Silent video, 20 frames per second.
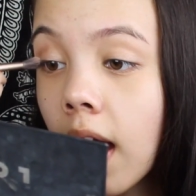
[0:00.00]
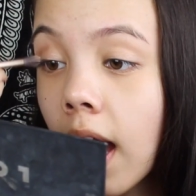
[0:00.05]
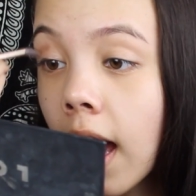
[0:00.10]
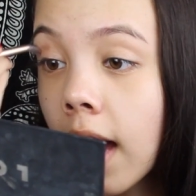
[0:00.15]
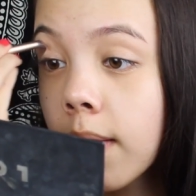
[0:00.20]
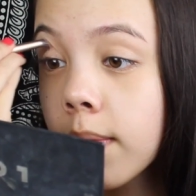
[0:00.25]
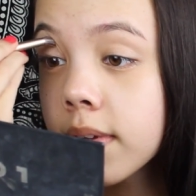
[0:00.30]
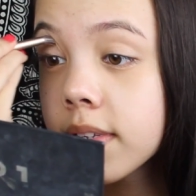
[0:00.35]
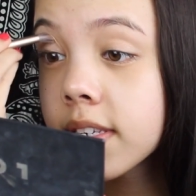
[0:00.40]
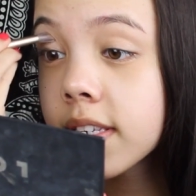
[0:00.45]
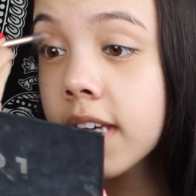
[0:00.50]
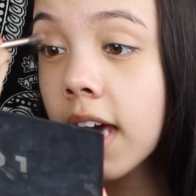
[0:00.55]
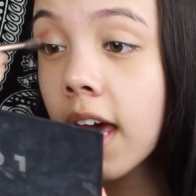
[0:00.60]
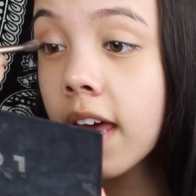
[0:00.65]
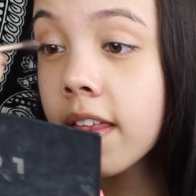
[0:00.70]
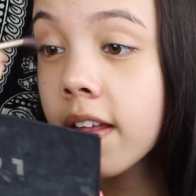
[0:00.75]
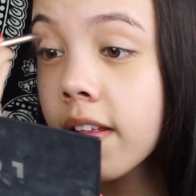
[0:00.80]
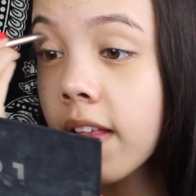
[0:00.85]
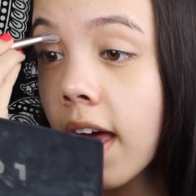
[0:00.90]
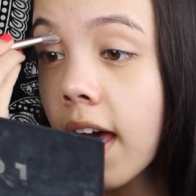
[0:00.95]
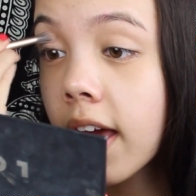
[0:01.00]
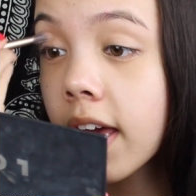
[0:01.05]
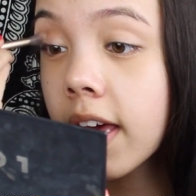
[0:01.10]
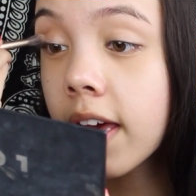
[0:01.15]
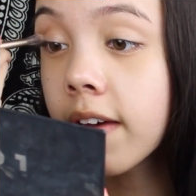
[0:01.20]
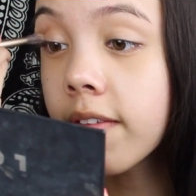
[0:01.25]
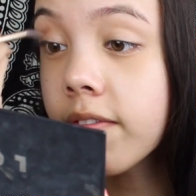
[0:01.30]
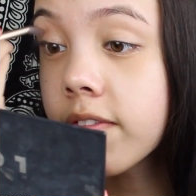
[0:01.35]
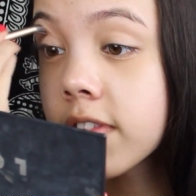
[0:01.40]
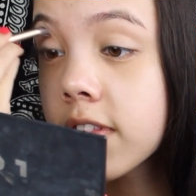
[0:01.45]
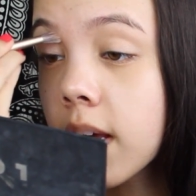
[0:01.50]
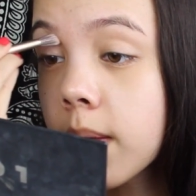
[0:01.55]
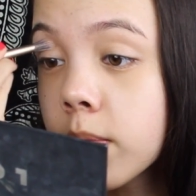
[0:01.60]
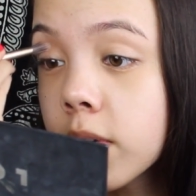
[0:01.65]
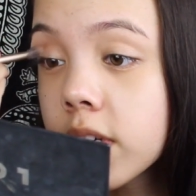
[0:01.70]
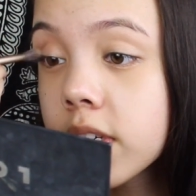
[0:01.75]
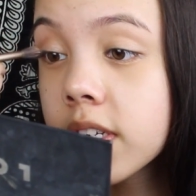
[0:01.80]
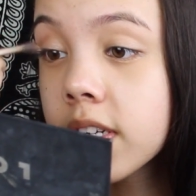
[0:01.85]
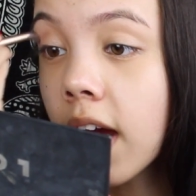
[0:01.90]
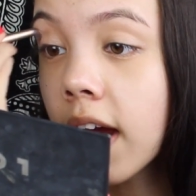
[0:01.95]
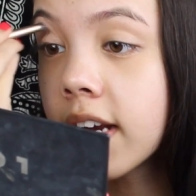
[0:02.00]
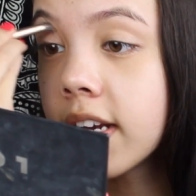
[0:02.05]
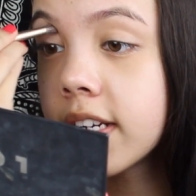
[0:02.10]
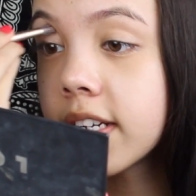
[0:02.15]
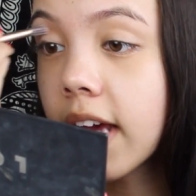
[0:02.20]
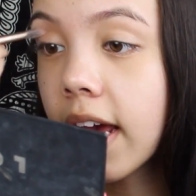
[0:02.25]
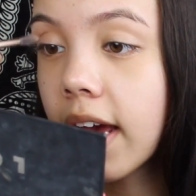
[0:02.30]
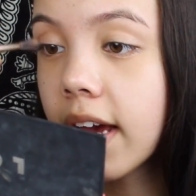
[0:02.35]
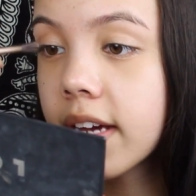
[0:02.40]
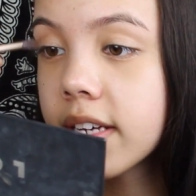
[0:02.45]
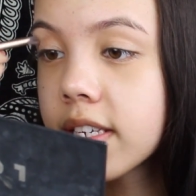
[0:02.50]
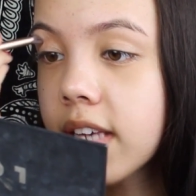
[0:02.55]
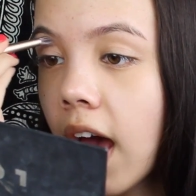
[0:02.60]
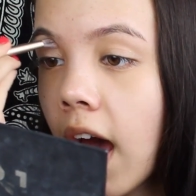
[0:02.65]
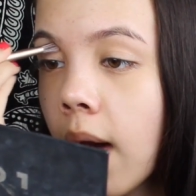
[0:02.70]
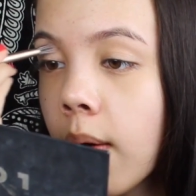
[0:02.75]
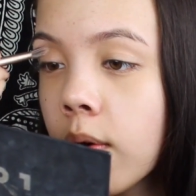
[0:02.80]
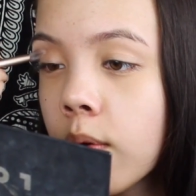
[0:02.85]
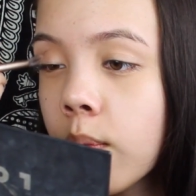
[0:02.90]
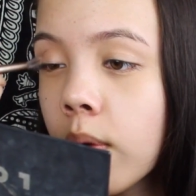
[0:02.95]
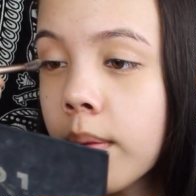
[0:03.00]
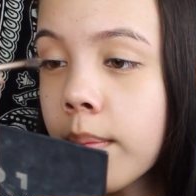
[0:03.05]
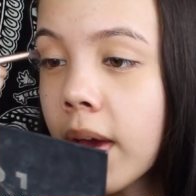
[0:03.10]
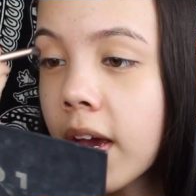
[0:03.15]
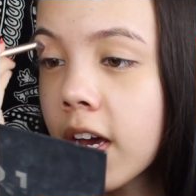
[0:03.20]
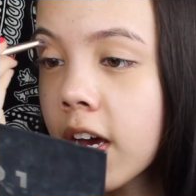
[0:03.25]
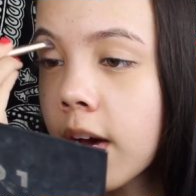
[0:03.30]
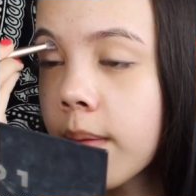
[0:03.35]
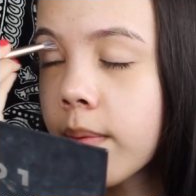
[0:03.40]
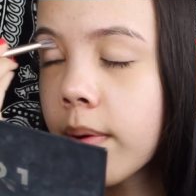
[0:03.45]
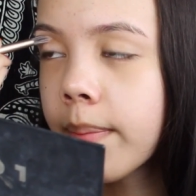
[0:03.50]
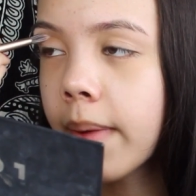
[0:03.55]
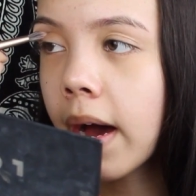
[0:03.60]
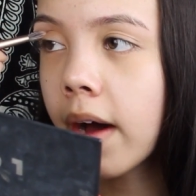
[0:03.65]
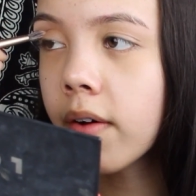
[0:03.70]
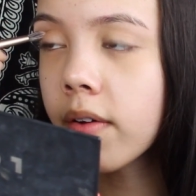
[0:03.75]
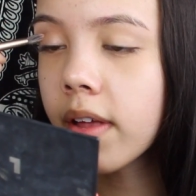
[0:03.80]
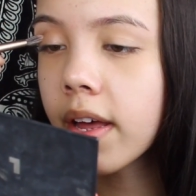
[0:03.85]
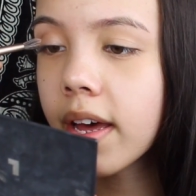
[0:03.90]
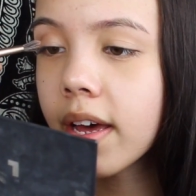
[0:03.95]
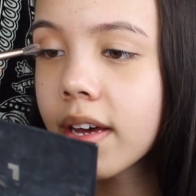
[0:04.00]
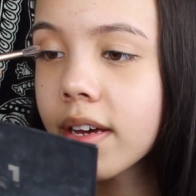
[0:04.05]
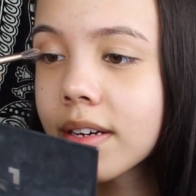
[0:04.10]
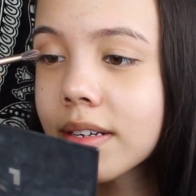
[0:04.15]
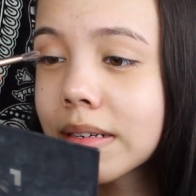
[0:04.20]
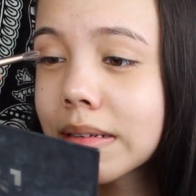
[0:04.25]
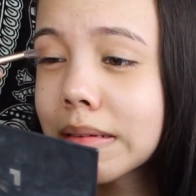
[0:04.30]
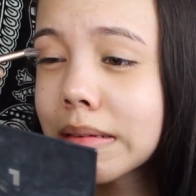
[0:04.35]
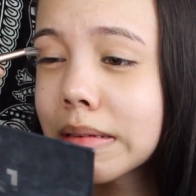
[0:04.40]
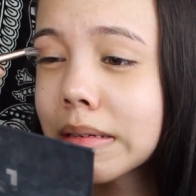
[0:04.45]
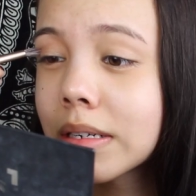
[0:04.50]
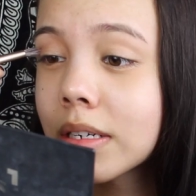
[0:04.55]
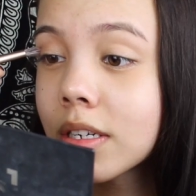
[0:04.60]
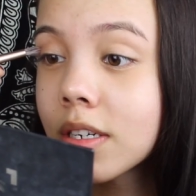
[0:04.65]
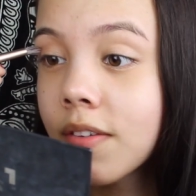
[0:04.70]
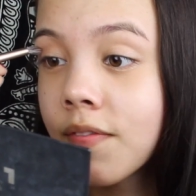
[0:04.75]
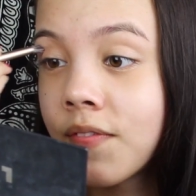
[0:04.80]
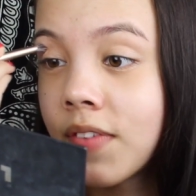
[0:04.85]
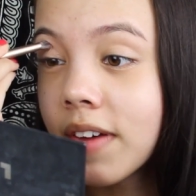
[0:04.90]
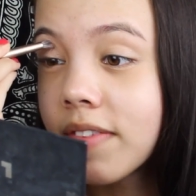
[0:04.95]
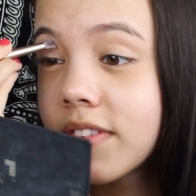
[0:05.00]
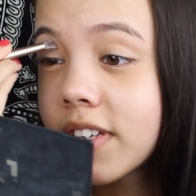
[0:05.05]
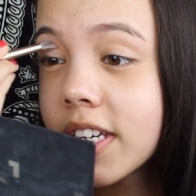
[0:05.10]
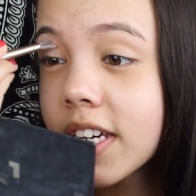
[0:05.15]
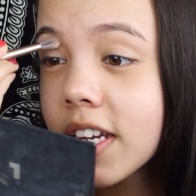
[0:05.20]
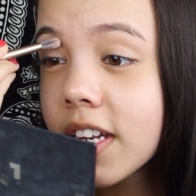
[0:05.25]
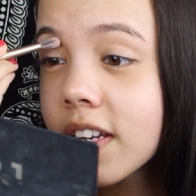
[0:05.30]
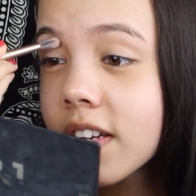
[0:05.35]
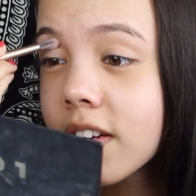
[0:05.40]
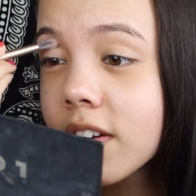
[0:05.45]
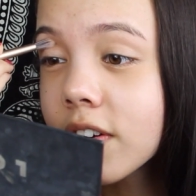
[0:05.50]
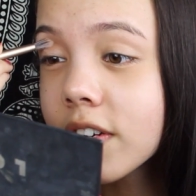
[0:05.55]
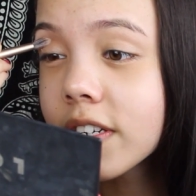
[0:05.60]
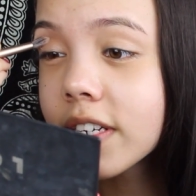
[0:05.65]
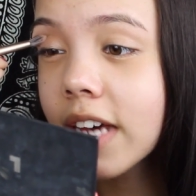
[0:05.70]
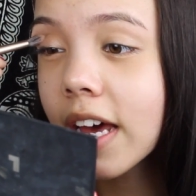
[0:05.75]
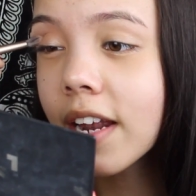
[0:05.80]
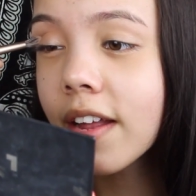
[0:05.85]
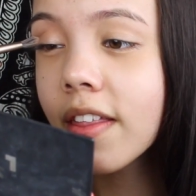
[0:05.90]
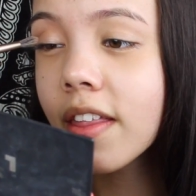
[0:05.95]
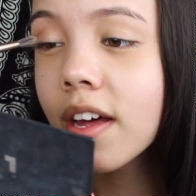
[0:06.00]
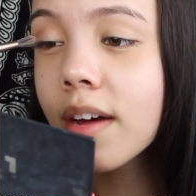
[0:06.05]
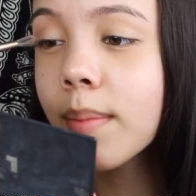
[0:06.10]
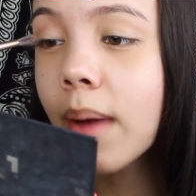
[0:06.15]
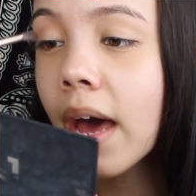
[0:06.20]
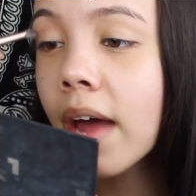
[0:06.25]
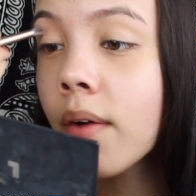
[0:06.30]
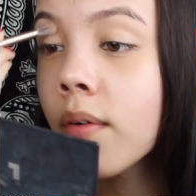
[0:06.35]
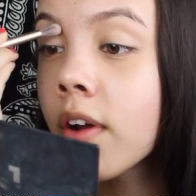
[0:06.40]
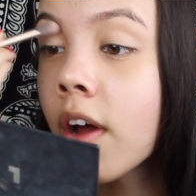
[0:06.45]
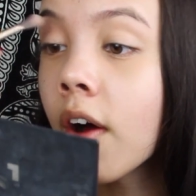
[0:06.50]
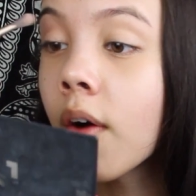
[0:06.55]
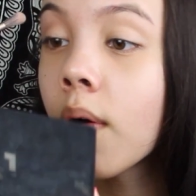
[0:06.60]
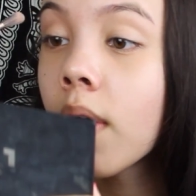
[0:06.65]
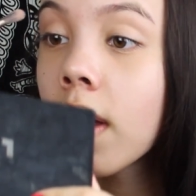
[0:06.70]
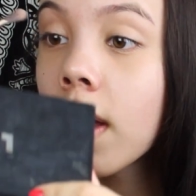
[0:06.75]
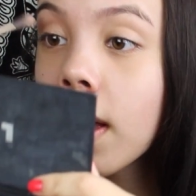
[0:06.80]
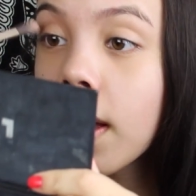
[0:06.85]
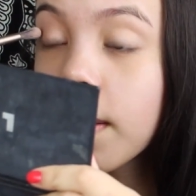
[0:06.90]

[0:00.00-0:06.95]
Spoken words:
I would say that like if summer's 90 days, I would wear makeup about like 15 or 10 of them, I don't know.